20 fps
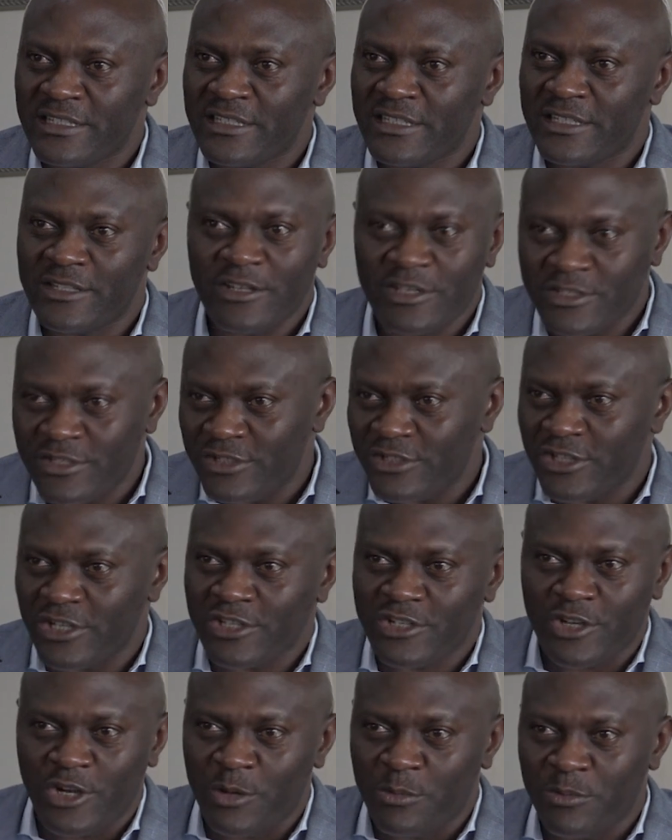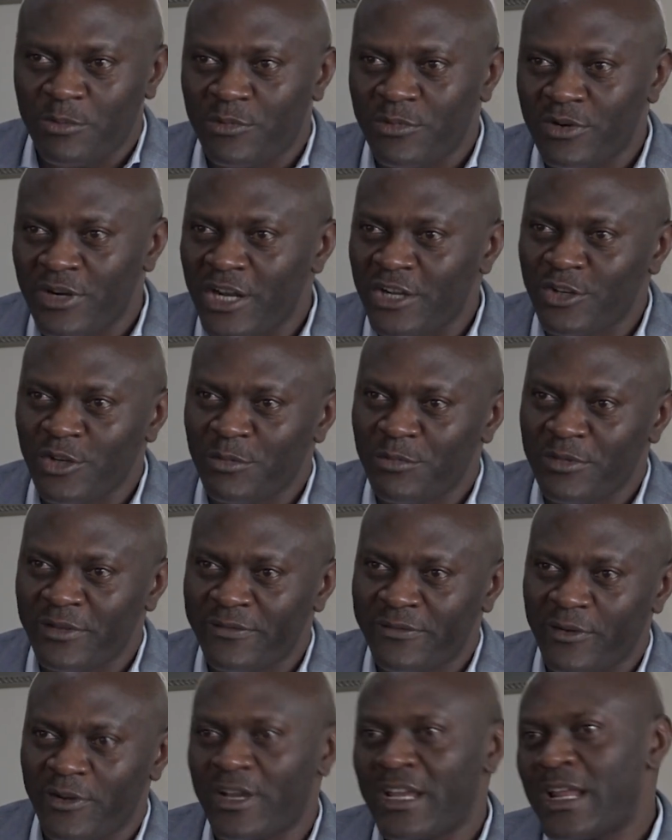It doesn't just come randomly.
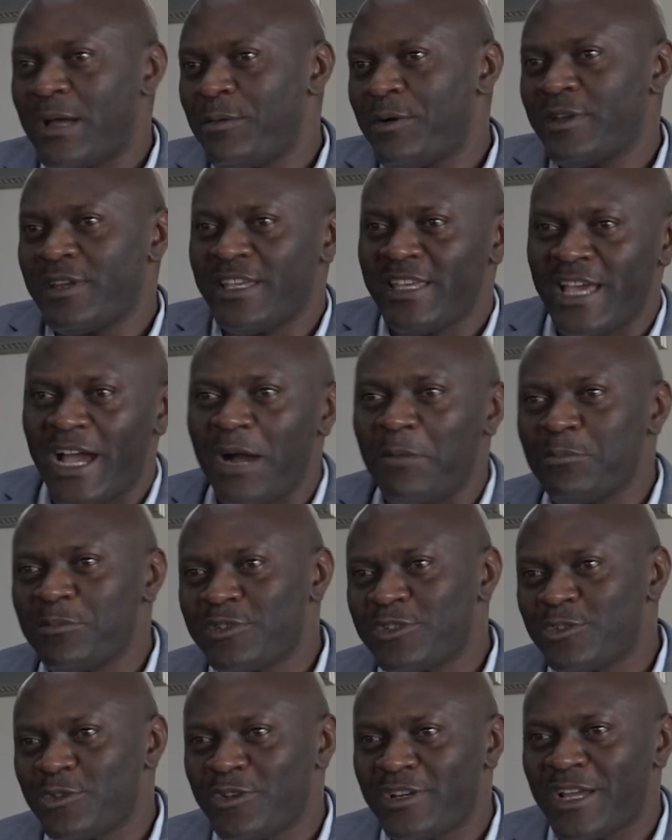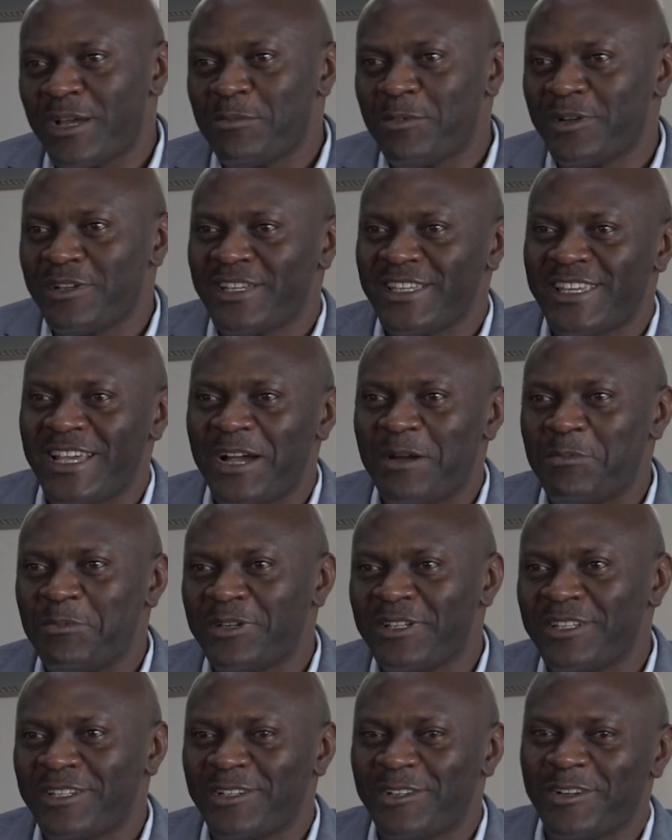Forget about the yam story about the yam
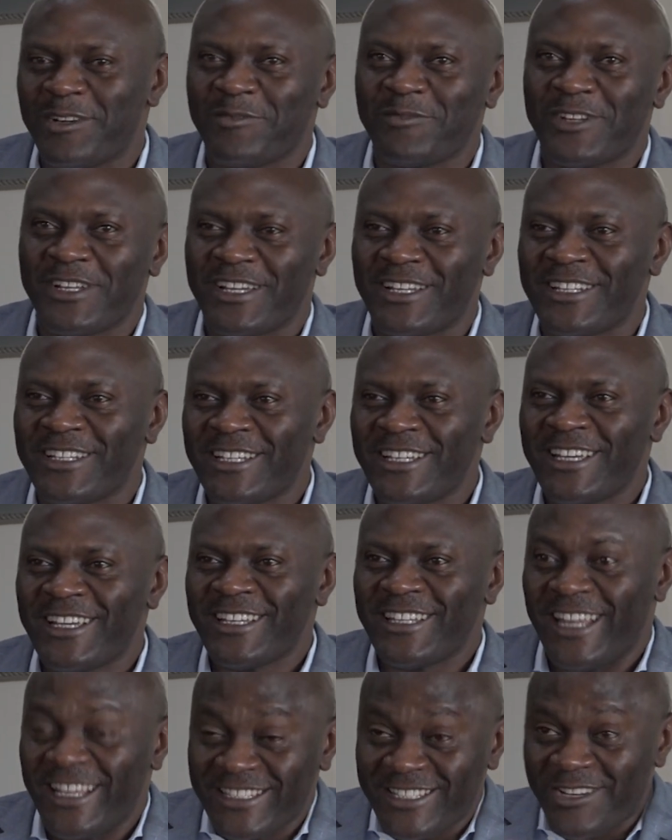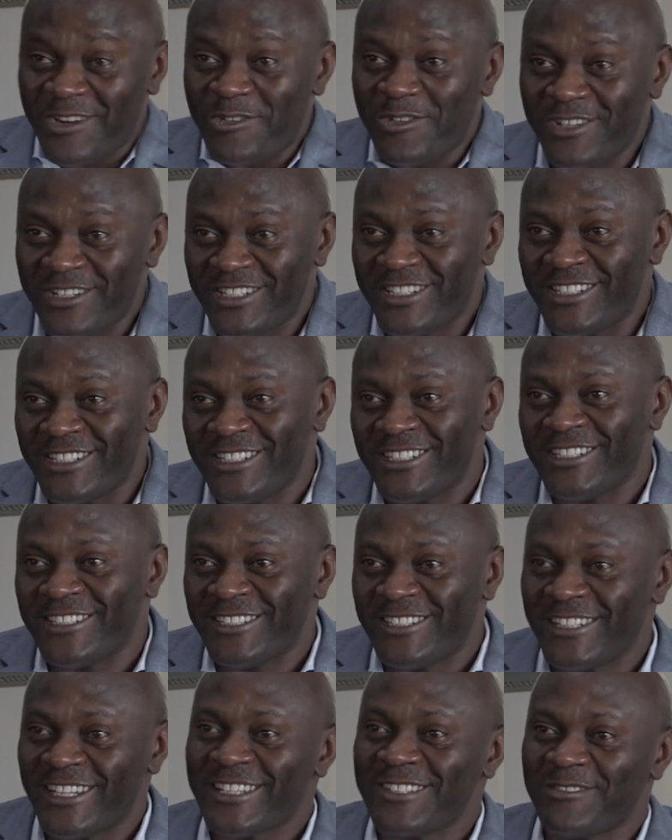and all of that. That's the real deal.
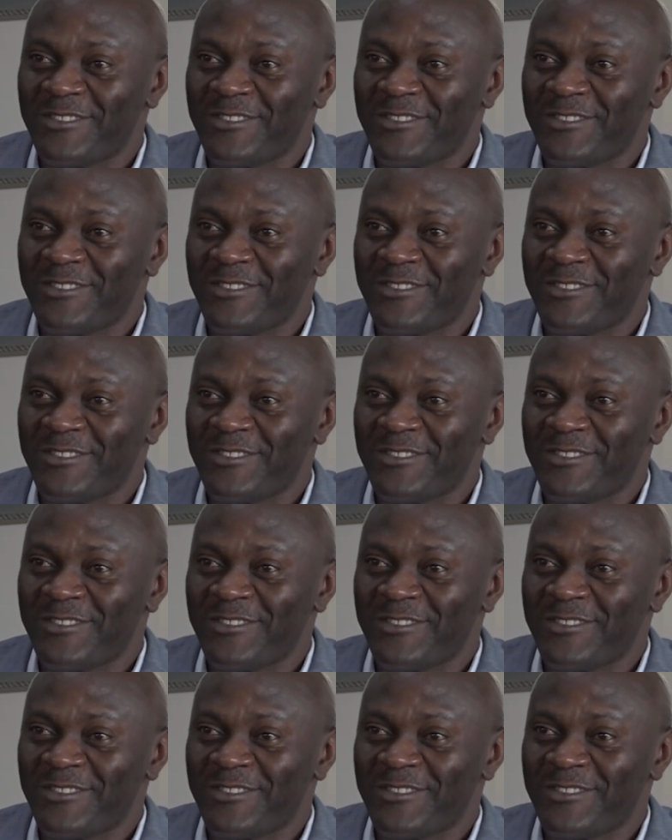That's